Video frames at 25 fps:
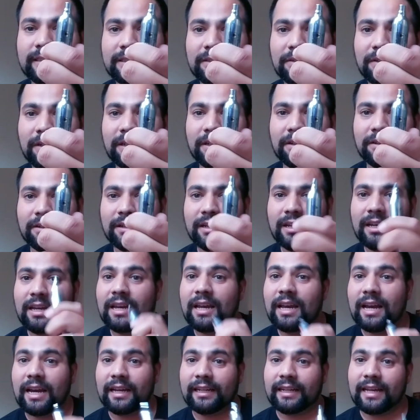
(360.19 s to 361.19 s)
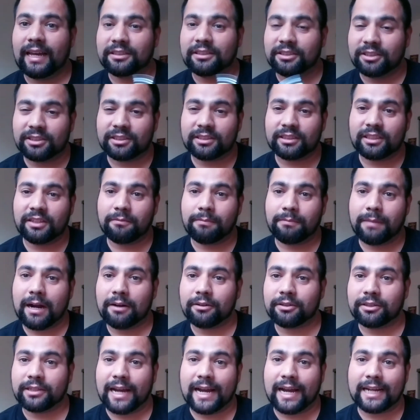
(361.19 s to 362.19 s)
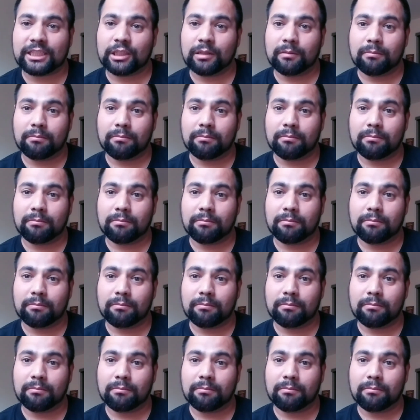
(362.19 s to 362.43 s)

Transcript: right here, and it had just enough power to actually